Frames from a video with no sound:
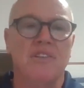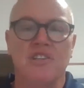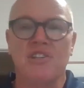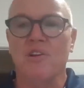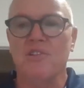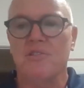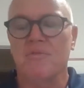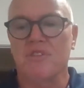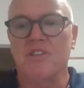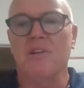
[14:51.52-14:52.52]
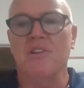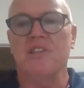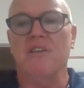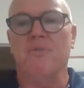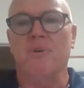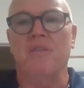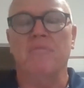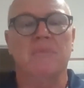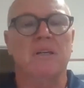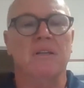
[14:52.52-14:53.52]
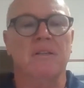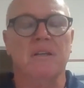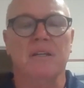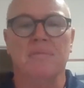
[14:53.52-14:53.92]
Just lost their footing and